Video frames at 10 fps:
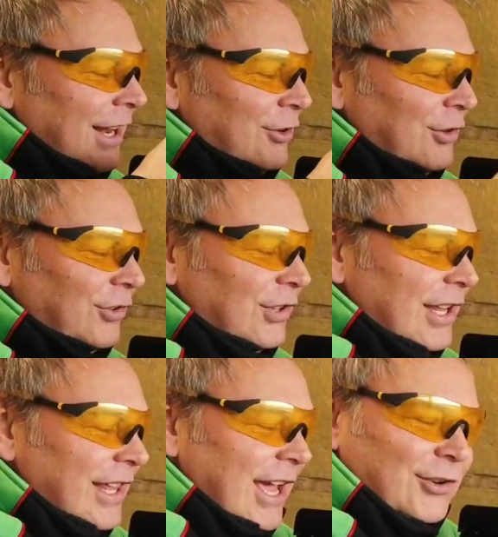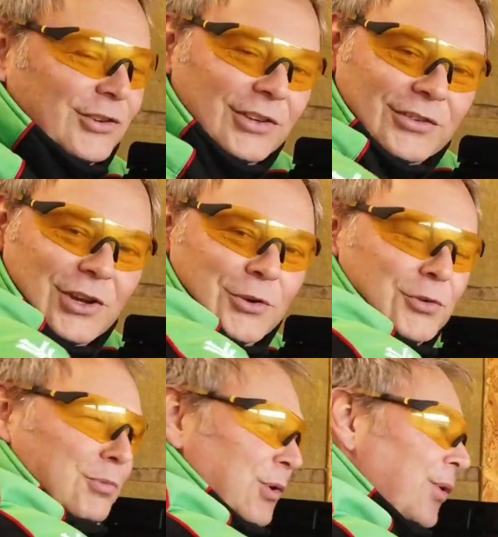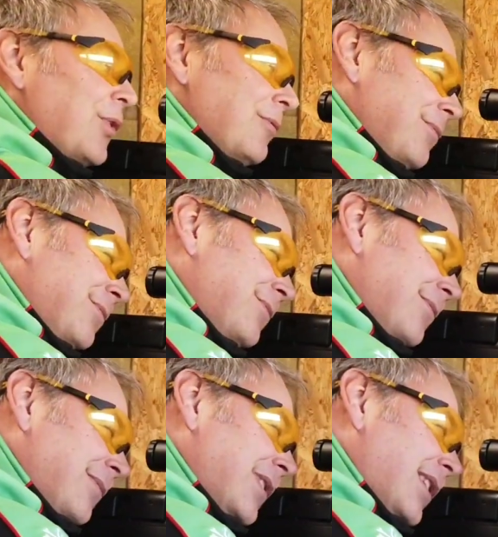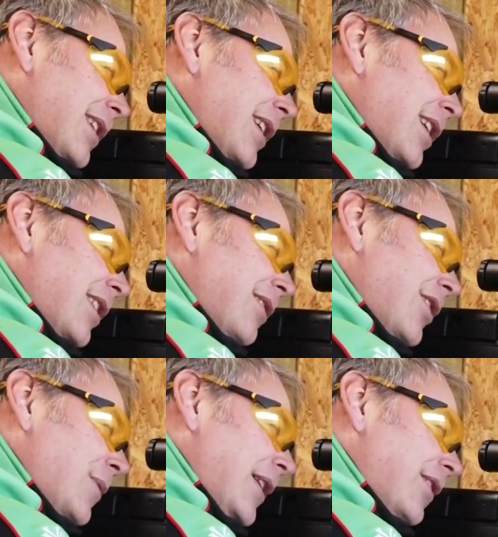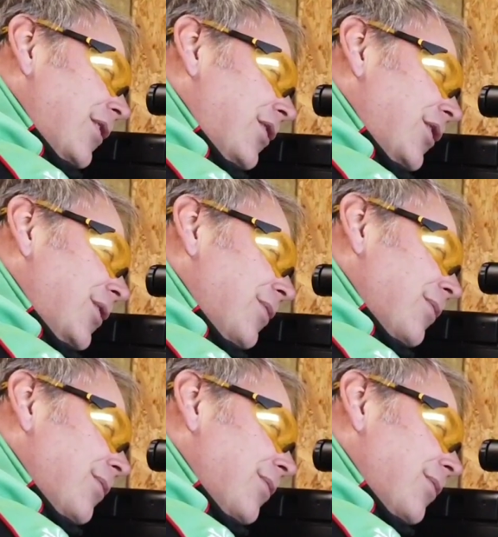As you can see, the action is so smooth, so easy to shoot.